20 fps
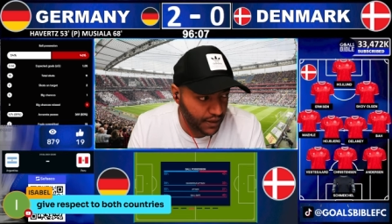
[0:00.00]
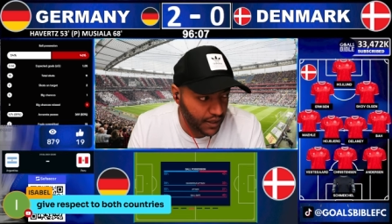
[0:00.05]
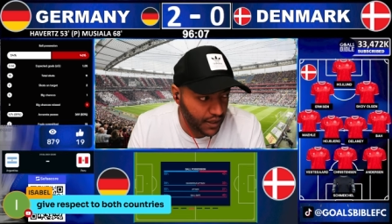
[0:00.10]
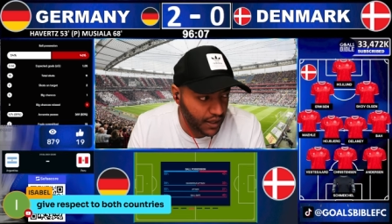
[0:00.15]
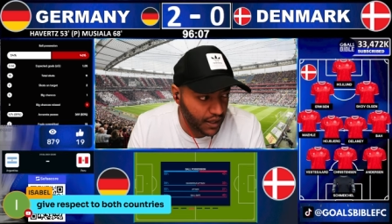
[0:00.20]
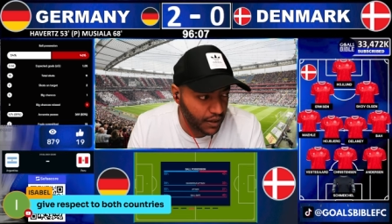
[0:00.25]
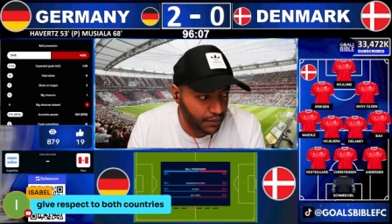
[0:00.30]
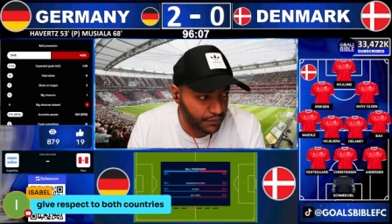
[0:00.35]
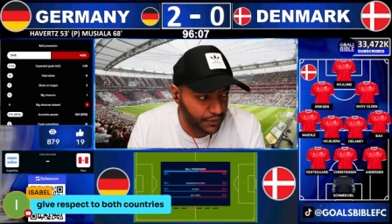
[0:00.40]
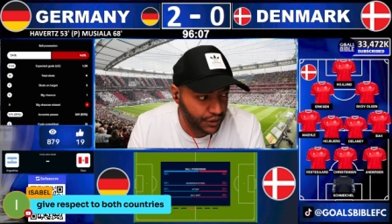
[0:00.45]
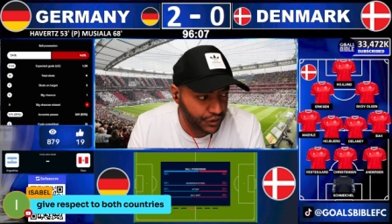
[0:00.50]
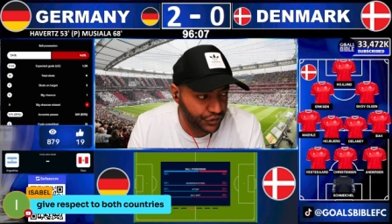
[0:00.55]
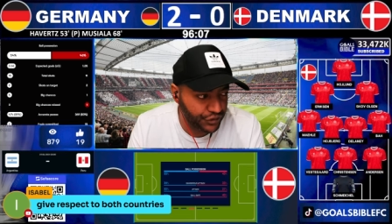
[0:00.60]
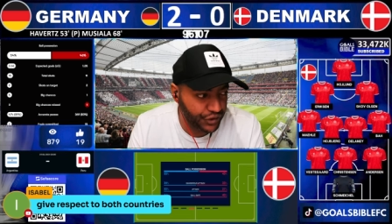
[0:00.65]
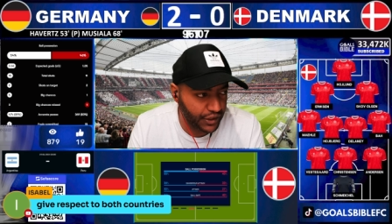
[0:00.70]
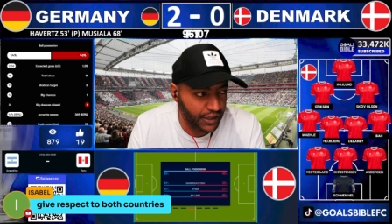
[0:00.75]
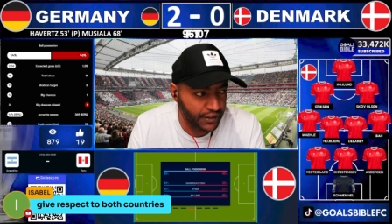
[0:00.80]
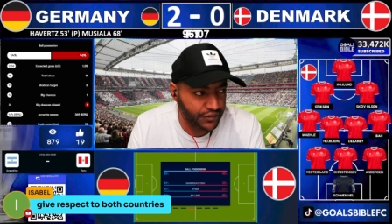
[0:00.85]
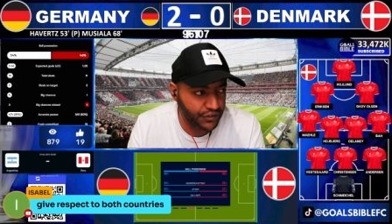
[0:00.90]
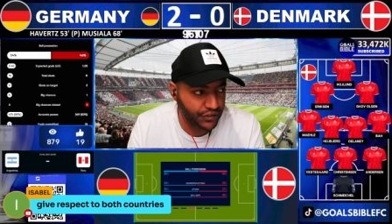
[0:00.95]
How many
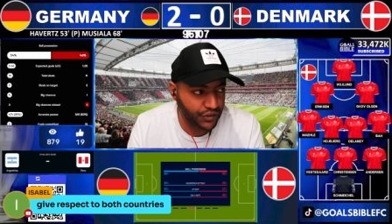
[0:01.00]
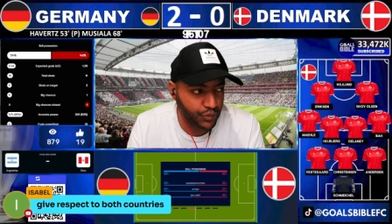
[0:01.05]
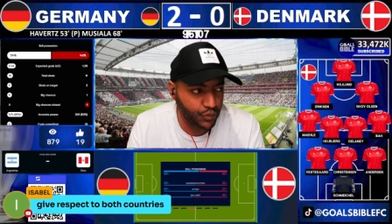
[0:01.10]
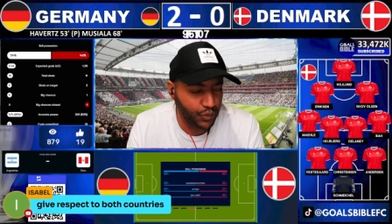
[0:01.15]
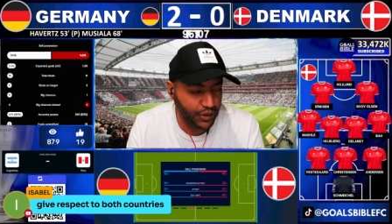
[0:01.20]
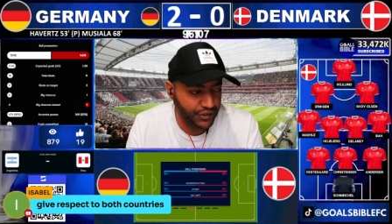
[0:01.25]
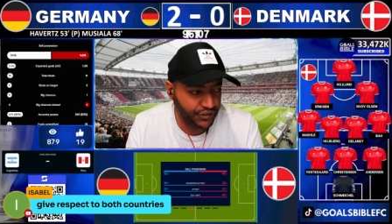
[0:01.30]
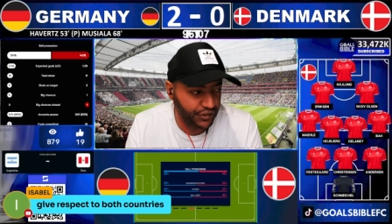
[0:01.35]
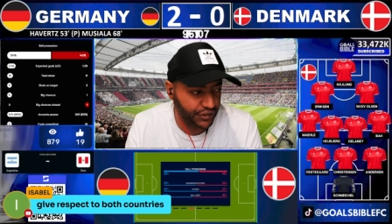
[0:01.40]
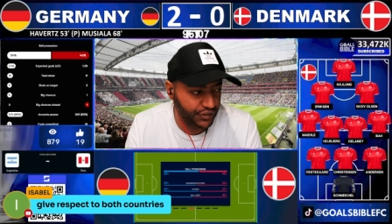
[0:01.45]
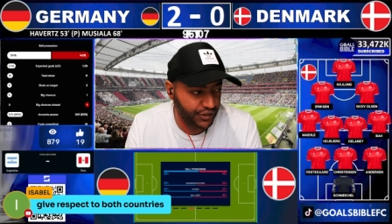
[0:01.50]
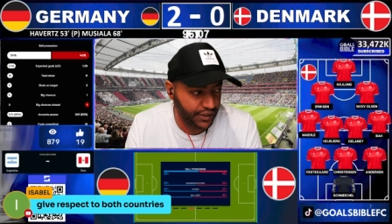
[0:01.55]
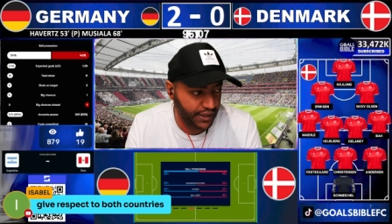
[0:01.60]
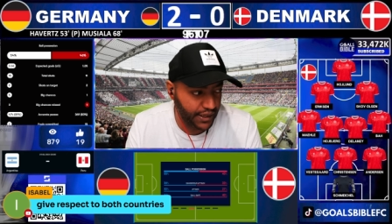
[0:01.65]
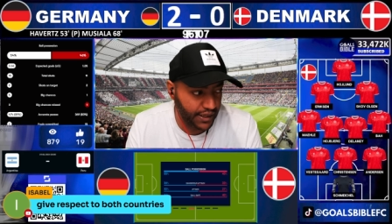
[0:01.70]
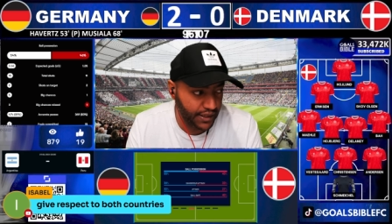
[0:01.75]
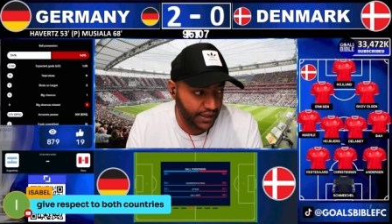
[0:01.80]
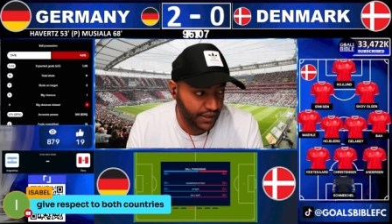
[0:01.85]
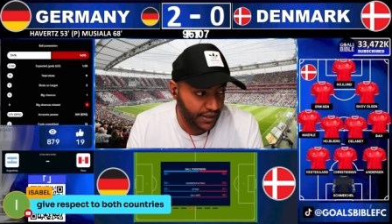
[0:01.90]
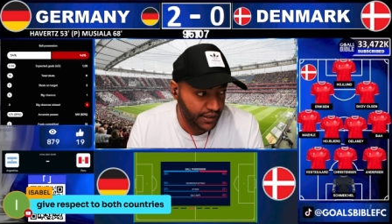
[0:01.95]
chances he wasted
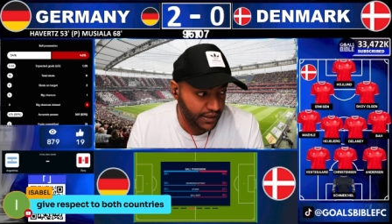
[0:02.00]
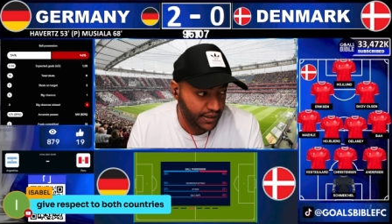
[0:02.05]
today?